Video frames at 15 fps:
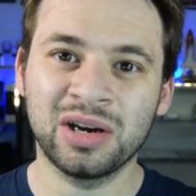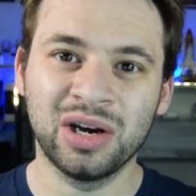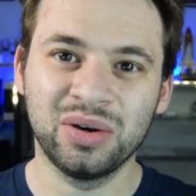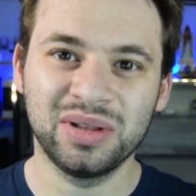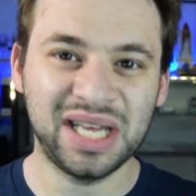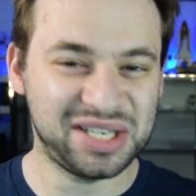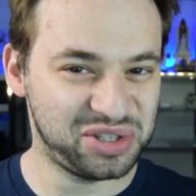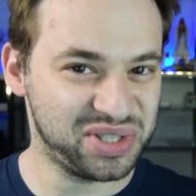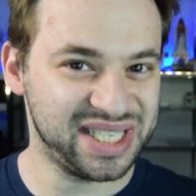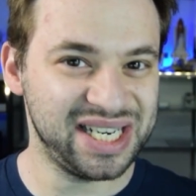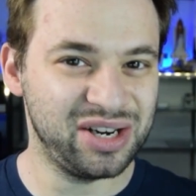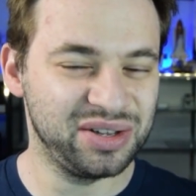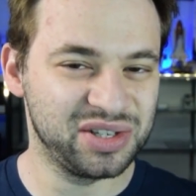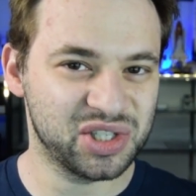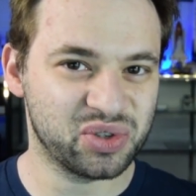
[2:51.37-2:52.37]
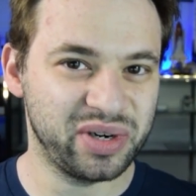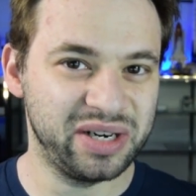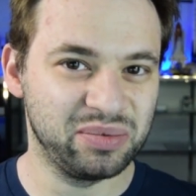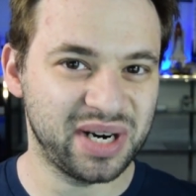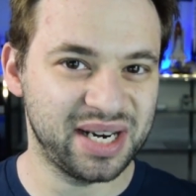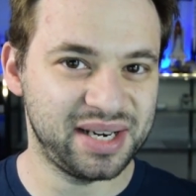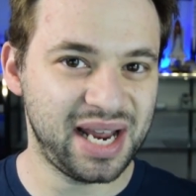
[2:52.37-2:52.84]
code that you see on the screen
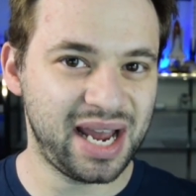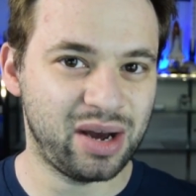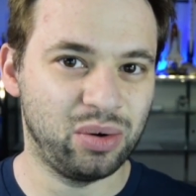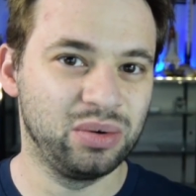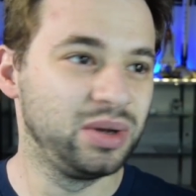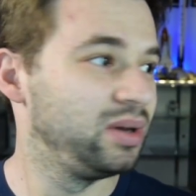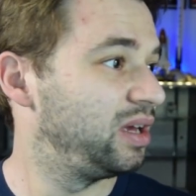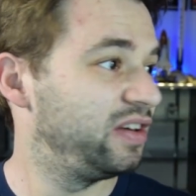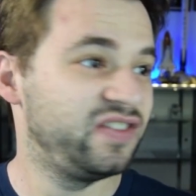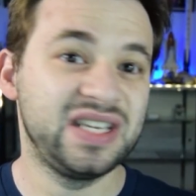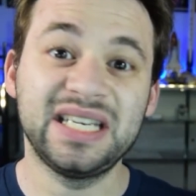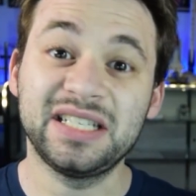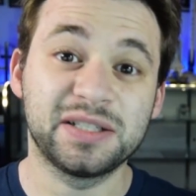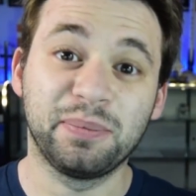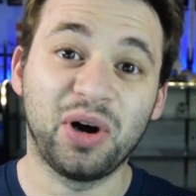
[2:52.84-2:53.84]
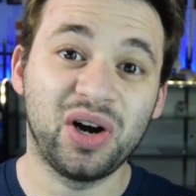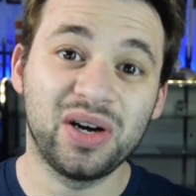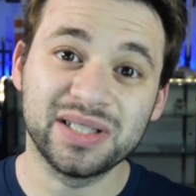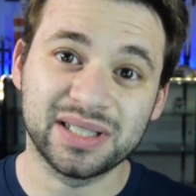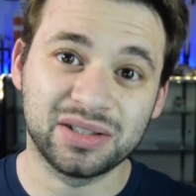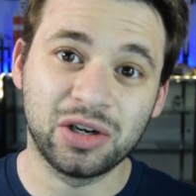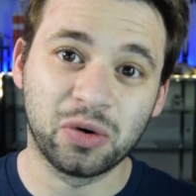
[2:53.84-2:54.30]
right now. If you need to
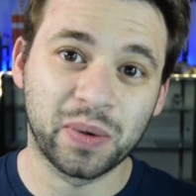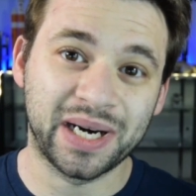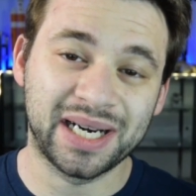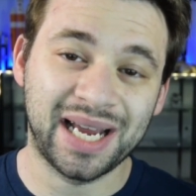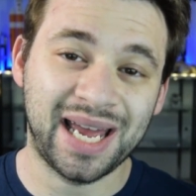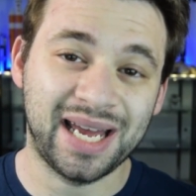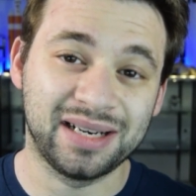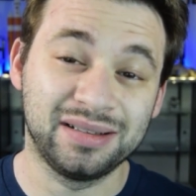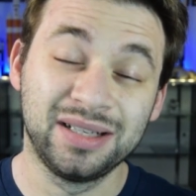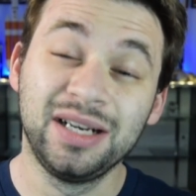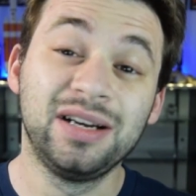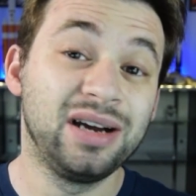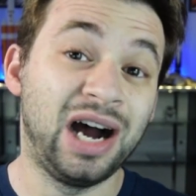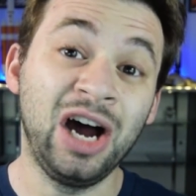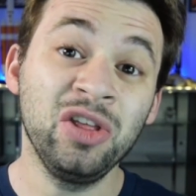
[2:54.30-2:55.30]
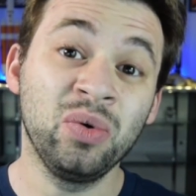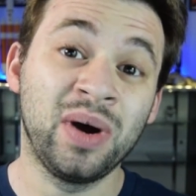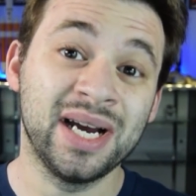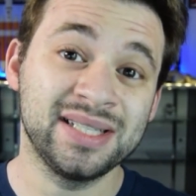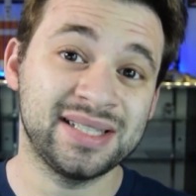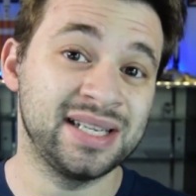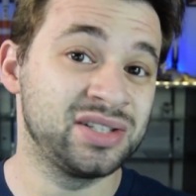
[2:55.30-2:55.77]
pause it, go right ahead.
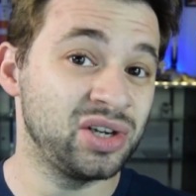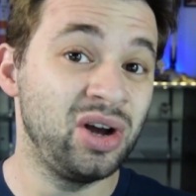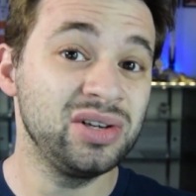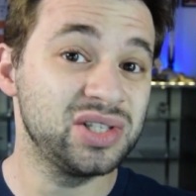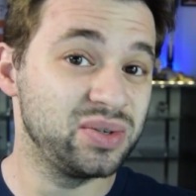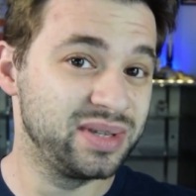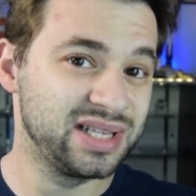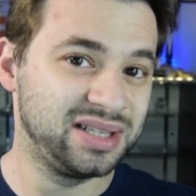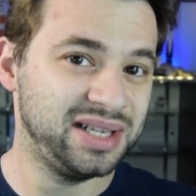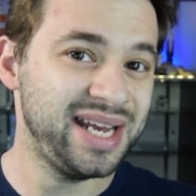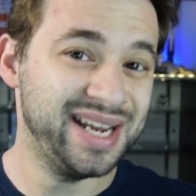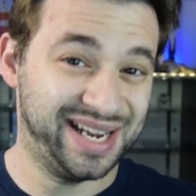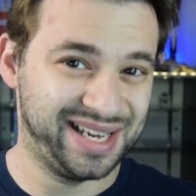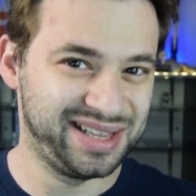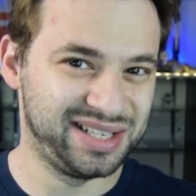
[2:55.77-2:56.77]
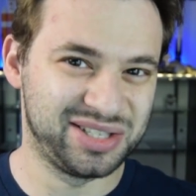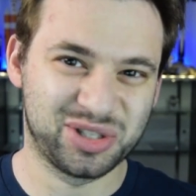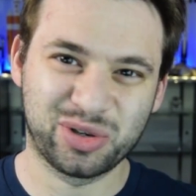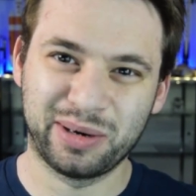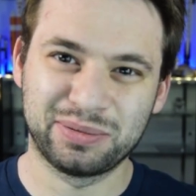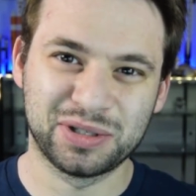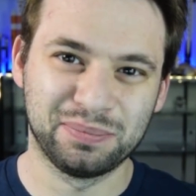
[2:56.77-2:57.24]
Otherwise, it's also in the link in the
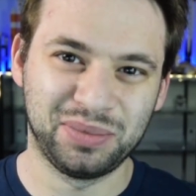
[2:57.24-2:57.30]
description